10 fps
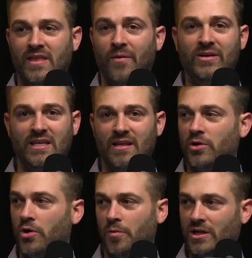Then we see them
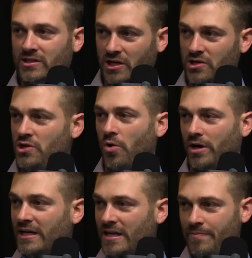go to a place like New
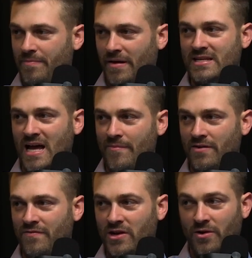York and get beat by Tommy
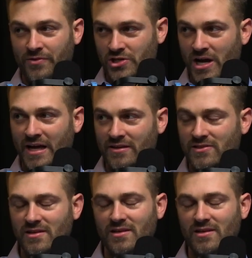DeVito and the Giants.